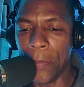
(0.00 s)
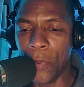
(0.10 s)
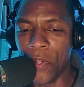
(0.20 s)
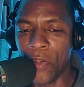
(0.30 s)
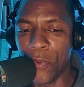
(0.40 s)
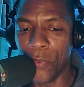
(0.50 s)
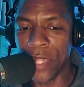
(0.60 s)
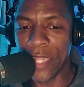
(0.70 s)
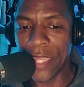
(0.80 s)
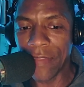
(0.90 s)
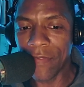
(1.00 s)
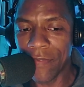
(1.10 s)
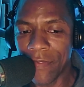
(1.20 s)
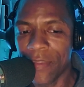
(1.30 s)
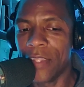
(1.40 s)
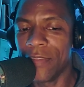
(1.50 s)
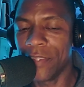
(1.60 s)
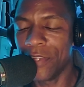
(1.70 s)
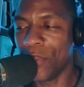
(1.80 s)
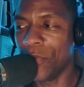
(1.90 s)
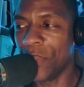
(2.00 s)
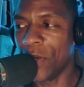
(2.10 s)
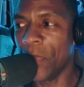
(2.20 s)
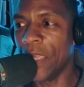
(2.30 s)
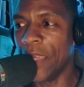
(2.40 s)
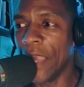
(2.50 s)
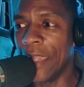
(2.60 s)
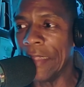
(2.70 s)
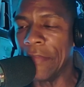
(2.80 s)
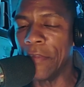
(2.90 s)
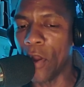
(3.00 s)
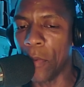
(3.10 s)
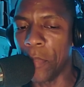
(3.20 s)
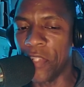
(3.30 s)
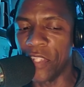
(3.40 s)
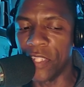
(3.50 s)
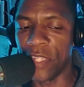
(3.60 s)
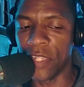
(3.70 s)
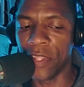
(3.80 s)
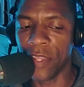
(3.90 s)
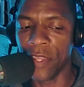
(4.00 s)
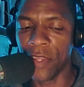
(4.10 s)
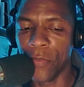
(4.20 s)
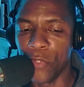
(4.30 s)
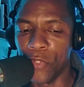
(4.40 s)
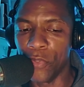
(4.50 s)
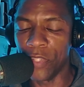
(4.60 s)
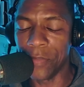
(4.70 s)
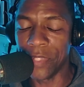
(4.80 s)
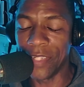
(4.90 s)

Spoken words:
on doing this until you tell me that it's garbage and then we'll do something